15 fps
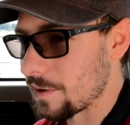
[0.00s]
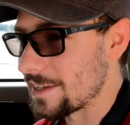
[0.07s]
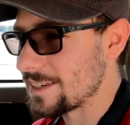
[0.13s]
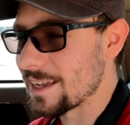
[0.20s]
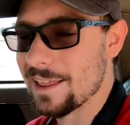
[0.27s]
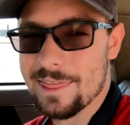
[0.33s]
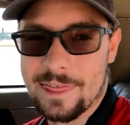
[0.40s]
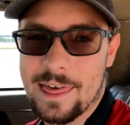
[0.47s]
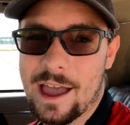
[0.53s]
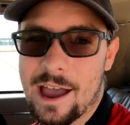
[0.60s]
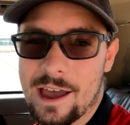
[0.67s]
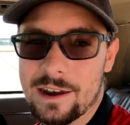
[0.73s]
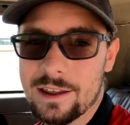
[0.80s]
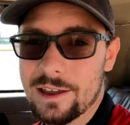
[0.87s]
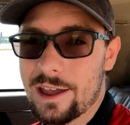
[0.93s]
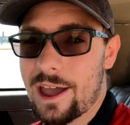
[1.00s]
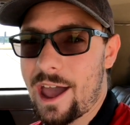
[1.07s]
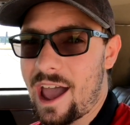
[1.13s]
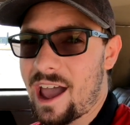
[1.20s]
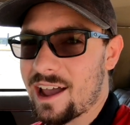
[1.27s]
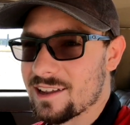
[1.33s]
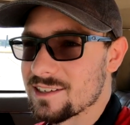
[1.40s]
present that
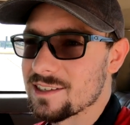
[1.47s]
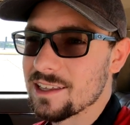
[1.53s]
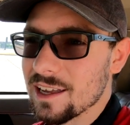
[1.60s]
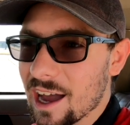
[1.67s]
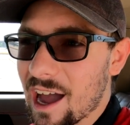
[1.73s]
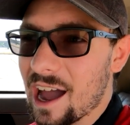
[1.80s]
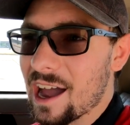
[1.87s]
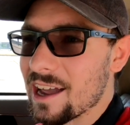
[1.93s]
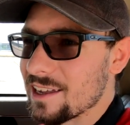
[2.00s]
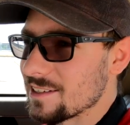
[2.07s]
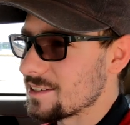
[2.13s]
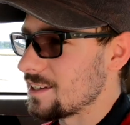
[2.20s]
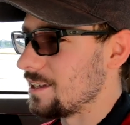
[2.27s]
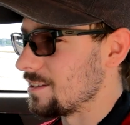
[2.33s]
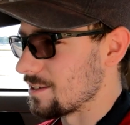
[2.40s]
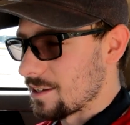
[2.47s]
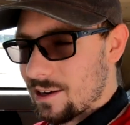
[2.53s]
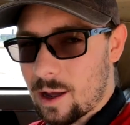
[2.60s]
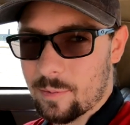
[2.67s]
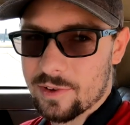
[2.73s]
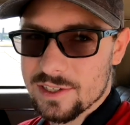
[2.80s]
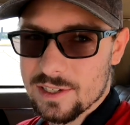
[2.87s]
as the eye sees it.
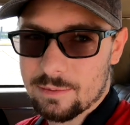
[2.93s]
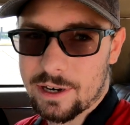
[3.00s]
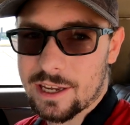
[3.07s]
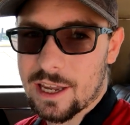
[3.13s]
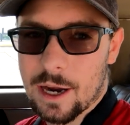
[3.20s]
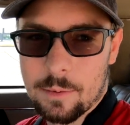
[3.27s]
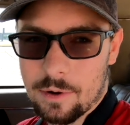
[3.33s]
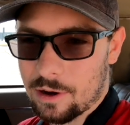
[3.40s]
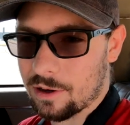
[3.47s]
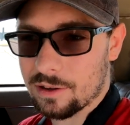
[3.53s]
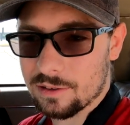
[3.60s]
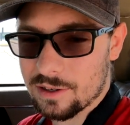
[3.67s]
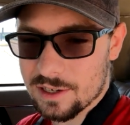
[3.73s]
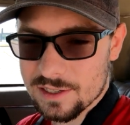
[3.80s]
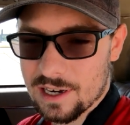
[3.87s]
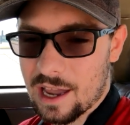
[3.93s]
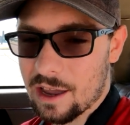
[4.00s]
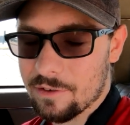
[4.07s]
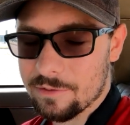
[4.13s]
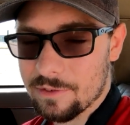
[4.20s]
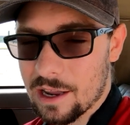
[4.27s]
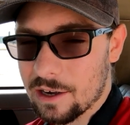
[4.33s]
And obviously my camera doesn't
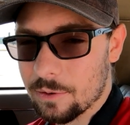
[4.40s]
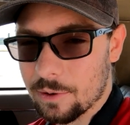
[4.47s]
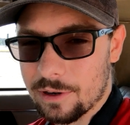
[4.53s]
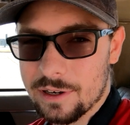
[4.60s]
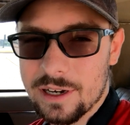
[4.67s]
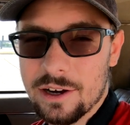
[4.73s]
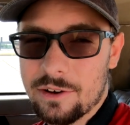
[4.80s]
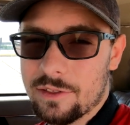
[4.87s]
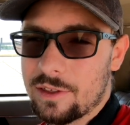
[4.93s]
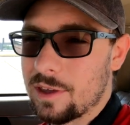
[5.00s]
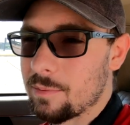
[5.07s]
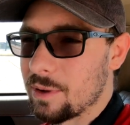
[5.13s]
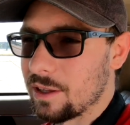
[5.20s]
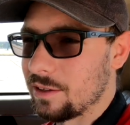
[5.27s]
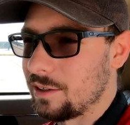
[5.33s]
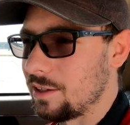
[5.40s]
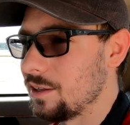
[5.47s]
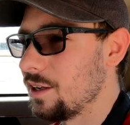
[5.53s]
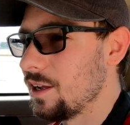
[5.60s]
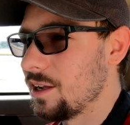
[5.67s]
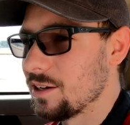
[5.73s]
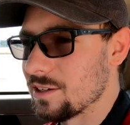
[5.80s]
have anywhere near the
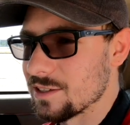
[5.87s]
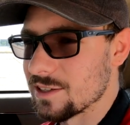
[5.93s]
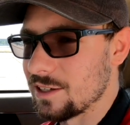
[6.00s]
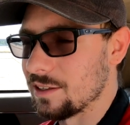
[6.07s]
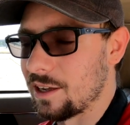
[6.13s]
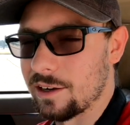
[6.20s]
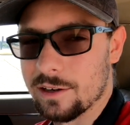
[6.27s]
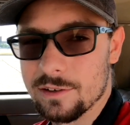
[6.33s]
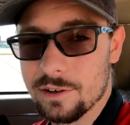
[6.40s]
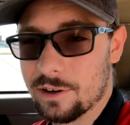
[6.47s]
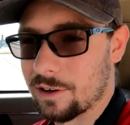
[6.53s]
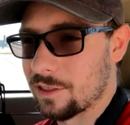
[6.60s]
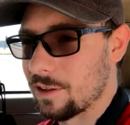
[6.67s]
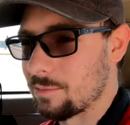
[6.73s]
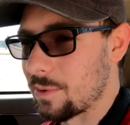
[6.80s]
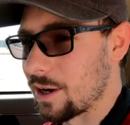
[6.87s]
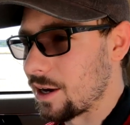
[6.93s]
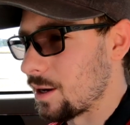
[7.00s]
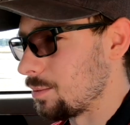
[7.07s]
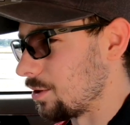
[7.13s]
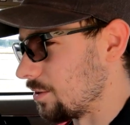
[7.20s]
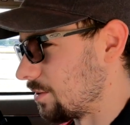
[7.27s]
ability to see light and dark that my
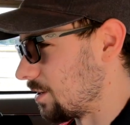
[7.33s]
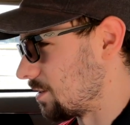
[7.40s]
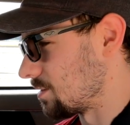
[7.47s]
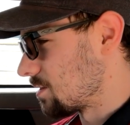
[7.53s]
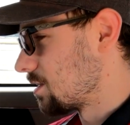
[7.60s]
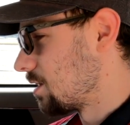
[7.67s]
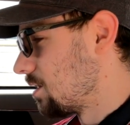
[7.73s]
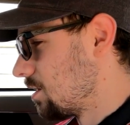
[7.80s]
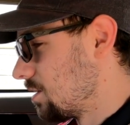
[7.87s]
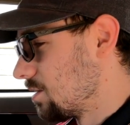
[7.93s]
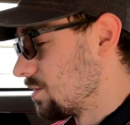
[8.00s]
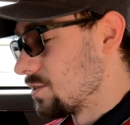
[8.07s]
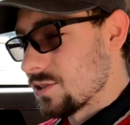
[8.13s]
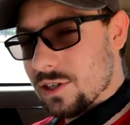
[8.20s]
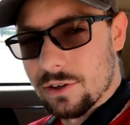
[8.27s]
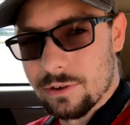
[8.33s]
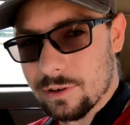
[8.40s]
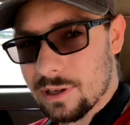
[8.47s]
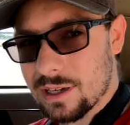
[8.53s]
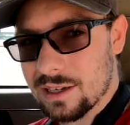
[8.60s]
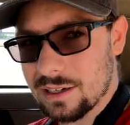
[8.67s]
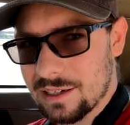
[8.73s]
eyeball does,
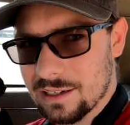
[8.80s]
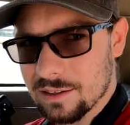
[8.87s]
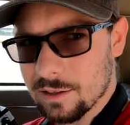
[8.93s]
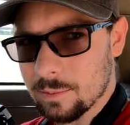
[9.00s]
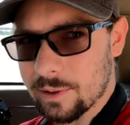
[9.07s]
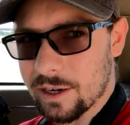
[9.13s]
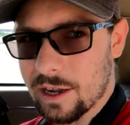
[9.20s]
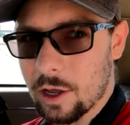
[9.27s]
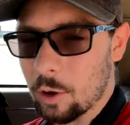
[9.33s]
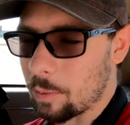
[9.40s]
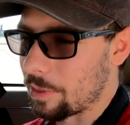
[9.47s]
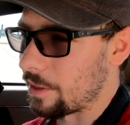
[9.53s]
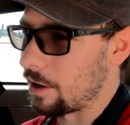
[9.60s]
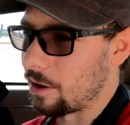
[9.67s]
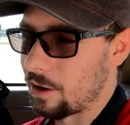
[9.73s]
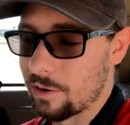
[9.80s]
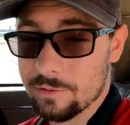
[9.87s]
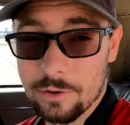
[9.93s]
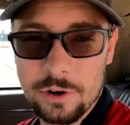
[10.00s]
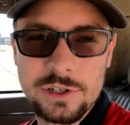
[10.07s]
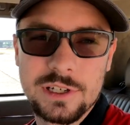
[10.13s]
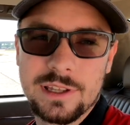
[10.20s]
so I need a little bit of help there.
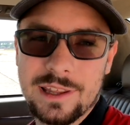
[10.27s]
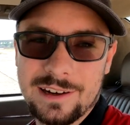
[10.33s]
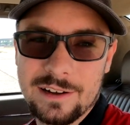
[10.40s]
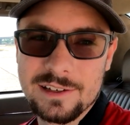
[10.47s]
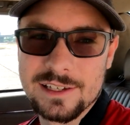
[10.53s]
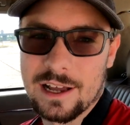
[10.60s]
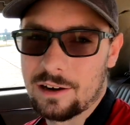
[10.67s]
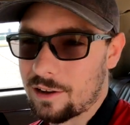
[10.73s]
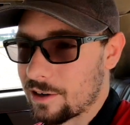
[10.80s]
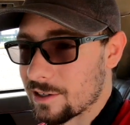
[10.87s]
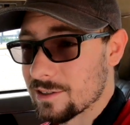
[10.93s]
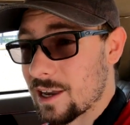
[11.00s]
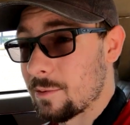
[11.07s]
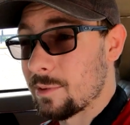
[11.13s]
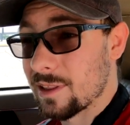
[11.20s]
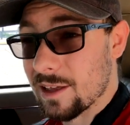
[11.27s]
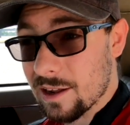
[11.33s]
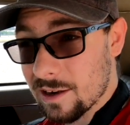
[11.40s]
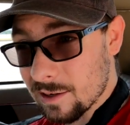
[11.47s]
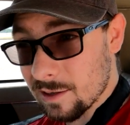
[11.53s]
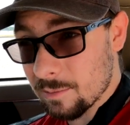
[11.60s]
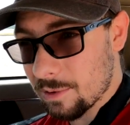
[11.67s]
Unfortunately, that does add a lot of time to the
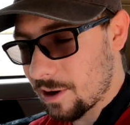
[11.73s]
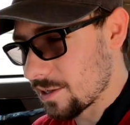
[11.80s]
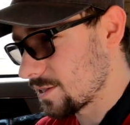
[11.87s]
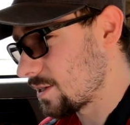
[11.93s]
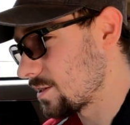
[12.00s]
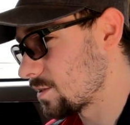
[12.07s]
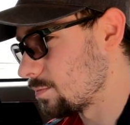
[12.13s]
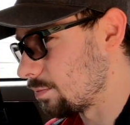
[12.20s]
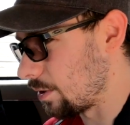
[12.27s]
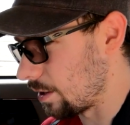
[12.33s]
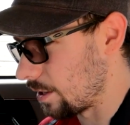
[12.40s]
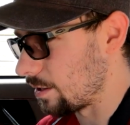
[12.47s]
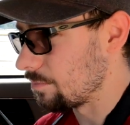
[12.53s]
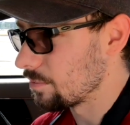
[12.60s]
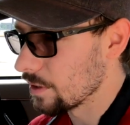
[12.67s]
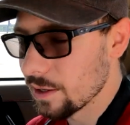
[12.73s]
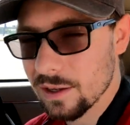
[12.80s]
editing process, but